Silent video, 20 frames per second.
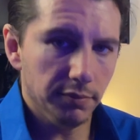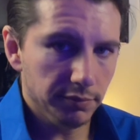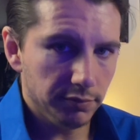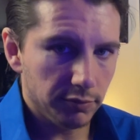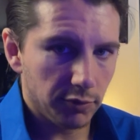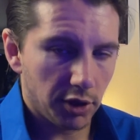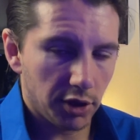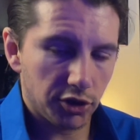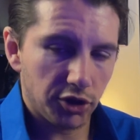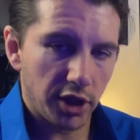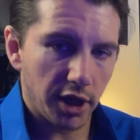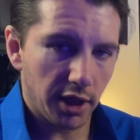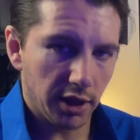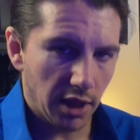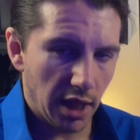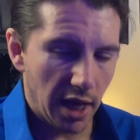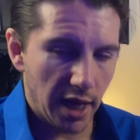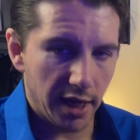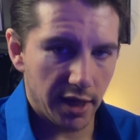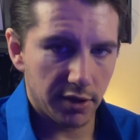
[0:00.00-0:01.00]
We're gonna check
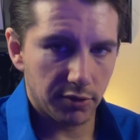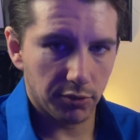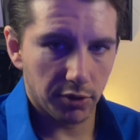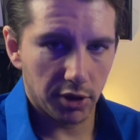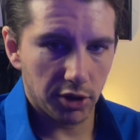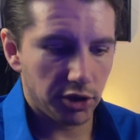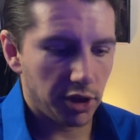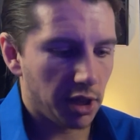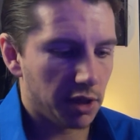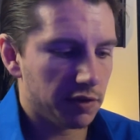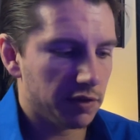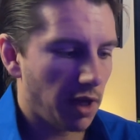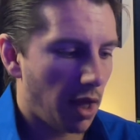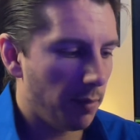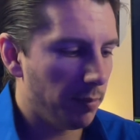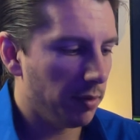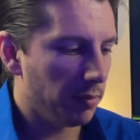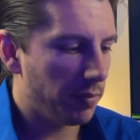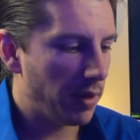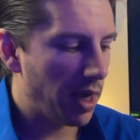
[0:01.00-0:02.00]
glides. We're gonna check
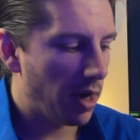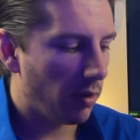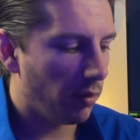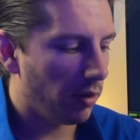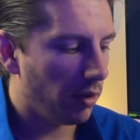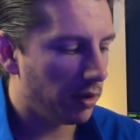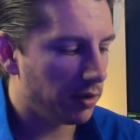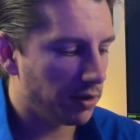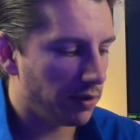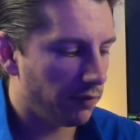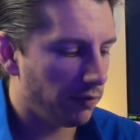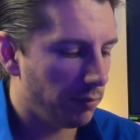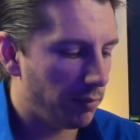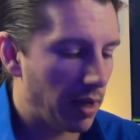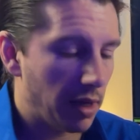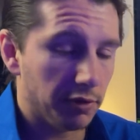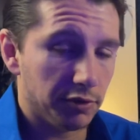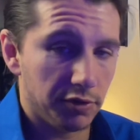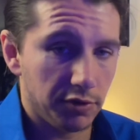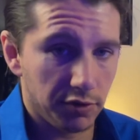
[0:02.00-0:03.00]
stopping power on different
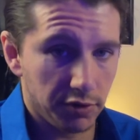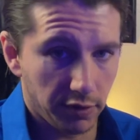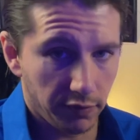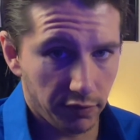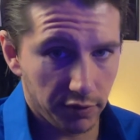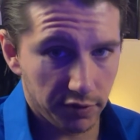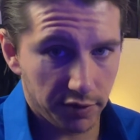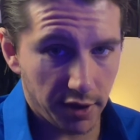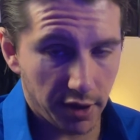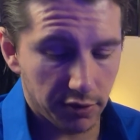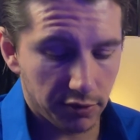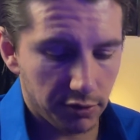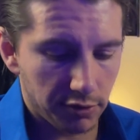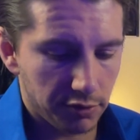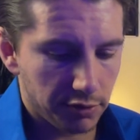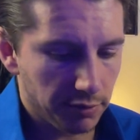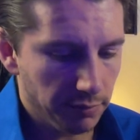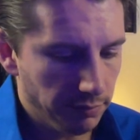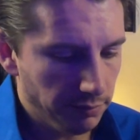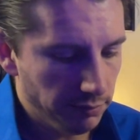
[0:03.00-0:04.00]
mouses, different
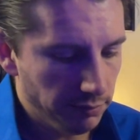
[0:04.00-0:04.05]
sensors.